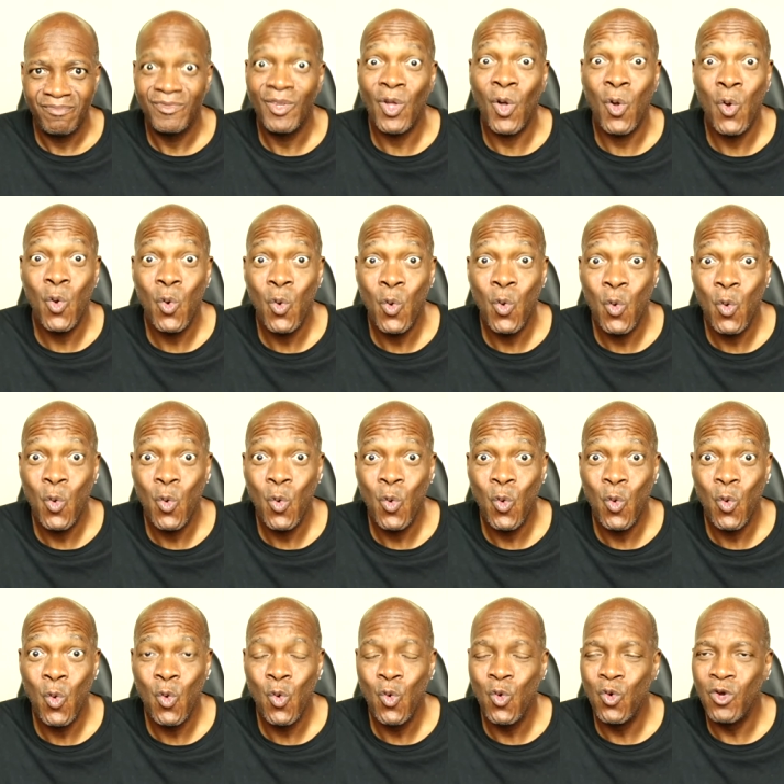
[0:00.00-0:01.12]

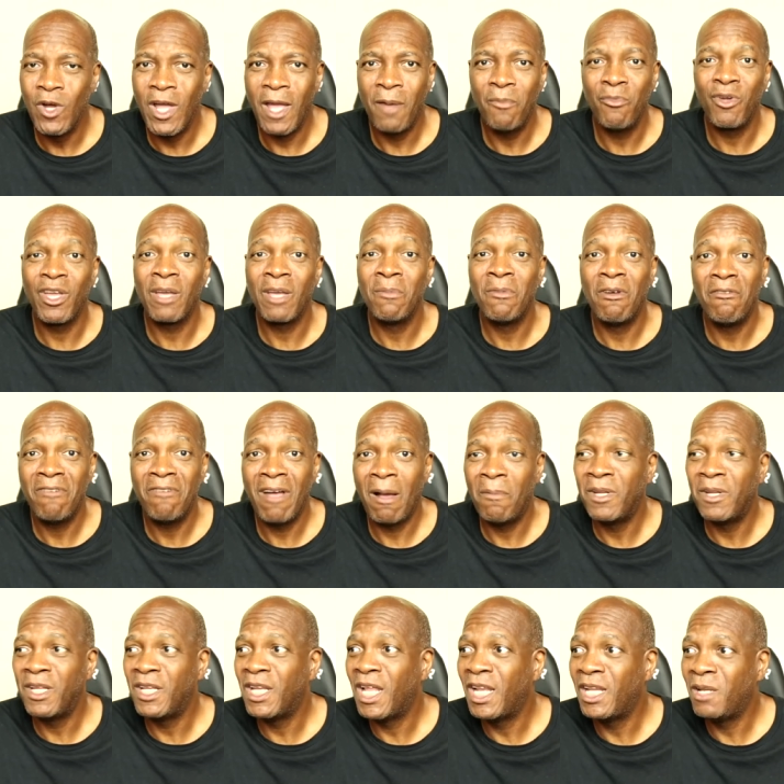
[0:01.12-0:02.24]
No, I ain't bringing my
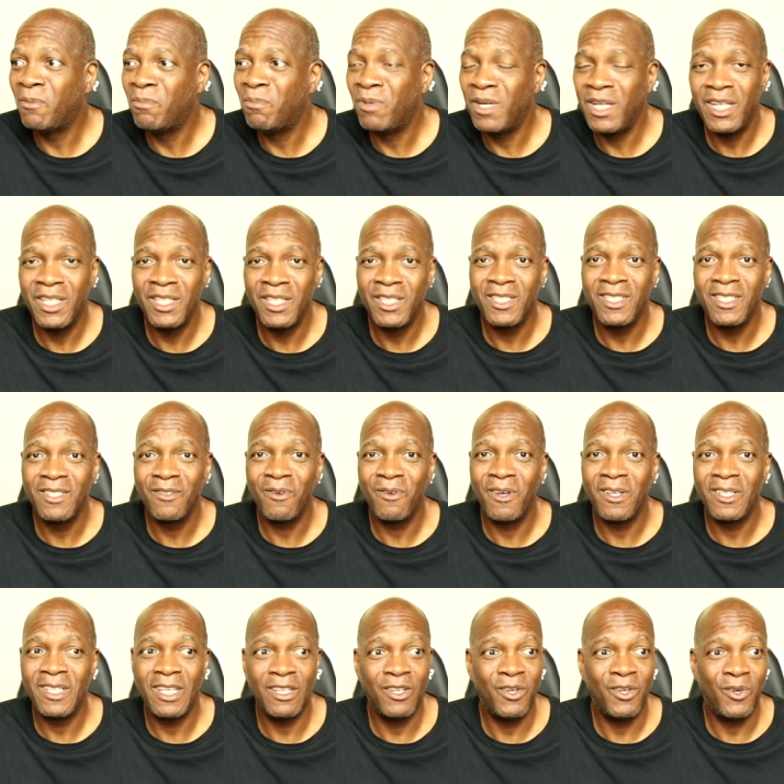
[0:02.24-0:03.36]
family in any place.
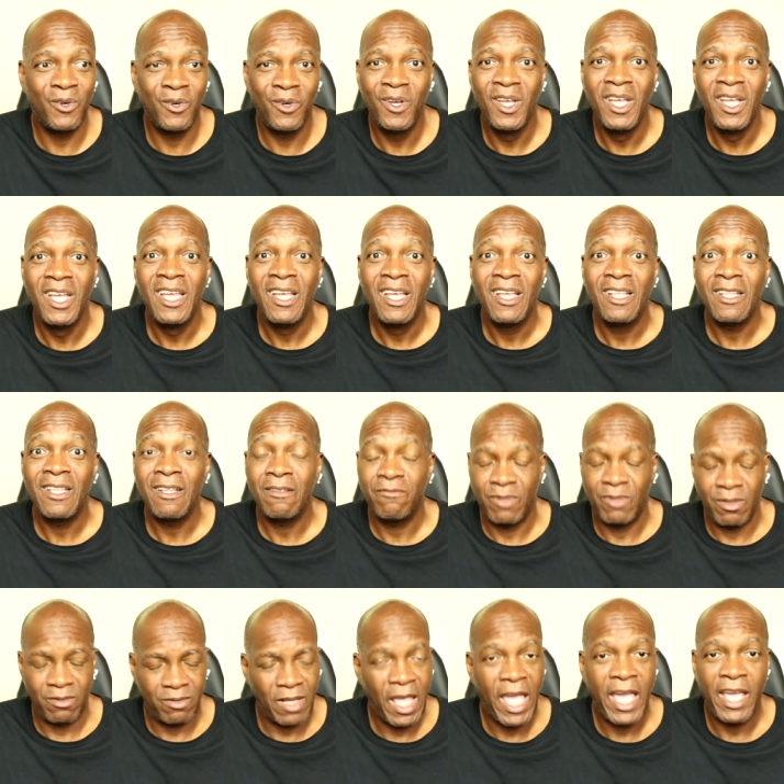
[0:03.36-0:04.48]
Well, you know,
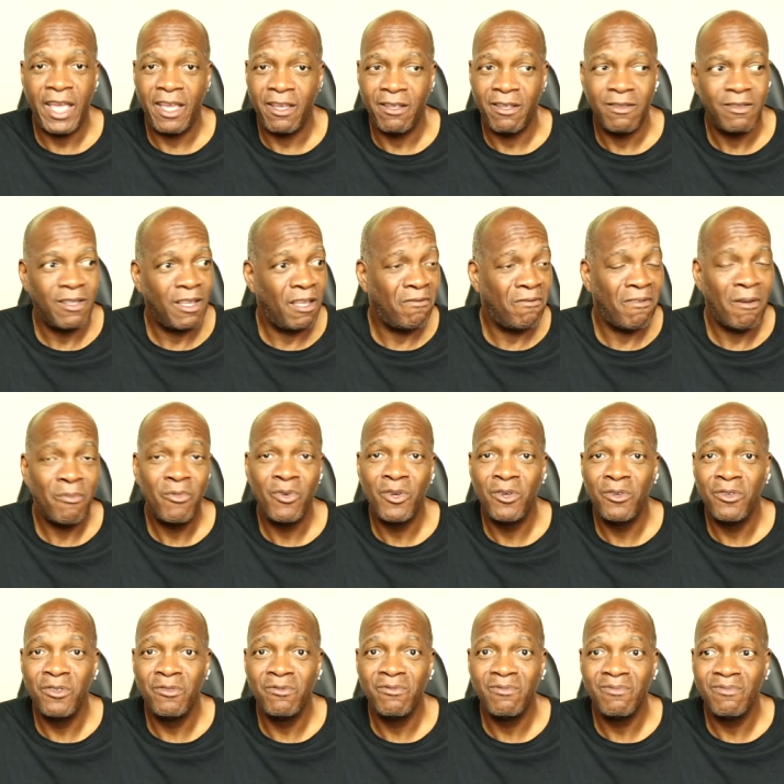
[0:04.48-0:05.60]
hey, if I'm
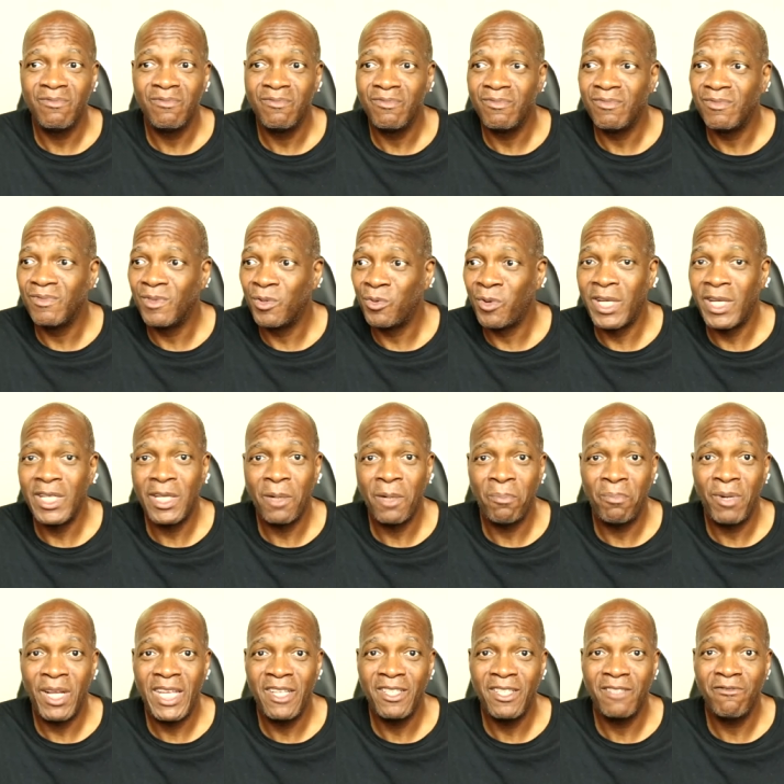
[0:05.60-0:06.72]
gonna rent a
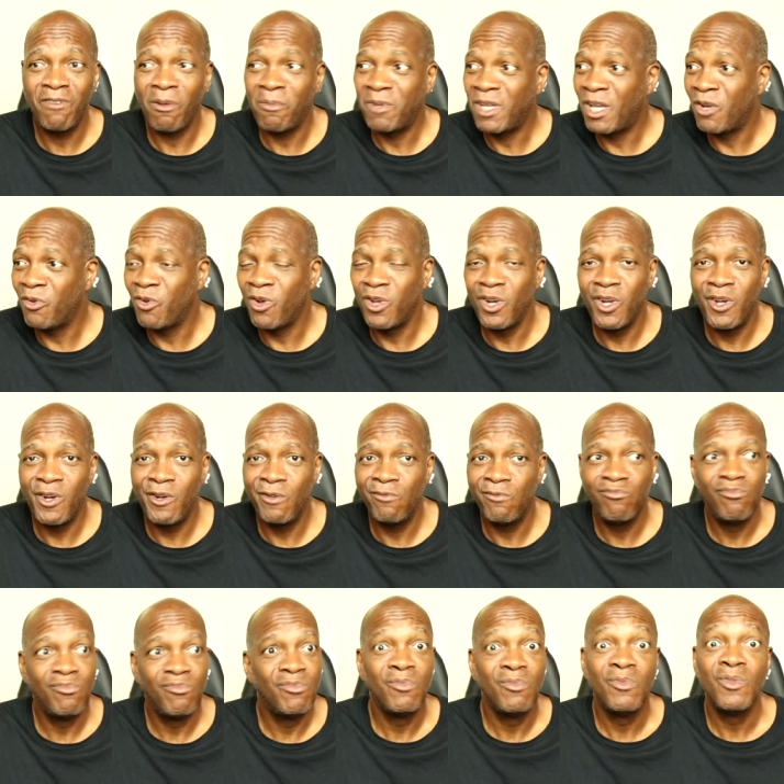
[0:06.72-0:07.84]
place from here on
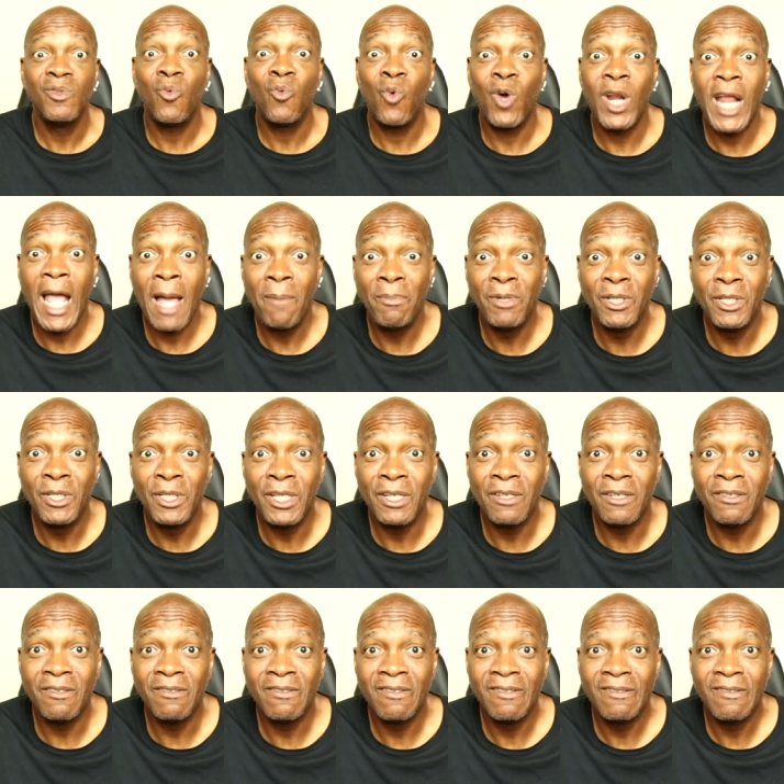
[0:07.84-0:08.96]
out, what happened
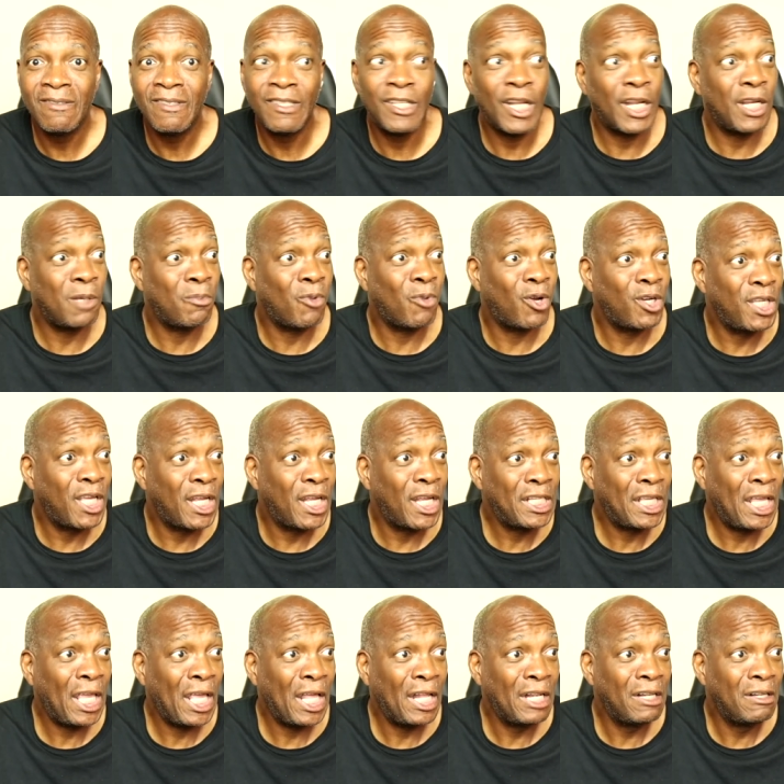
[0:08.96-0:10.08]
here? Did anybody
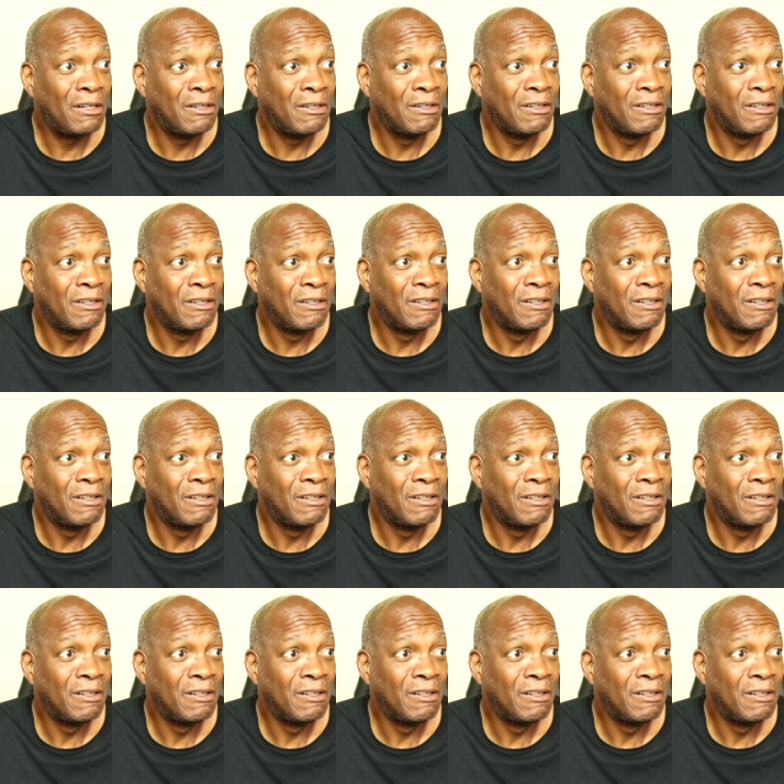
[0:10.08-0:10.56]
get killed?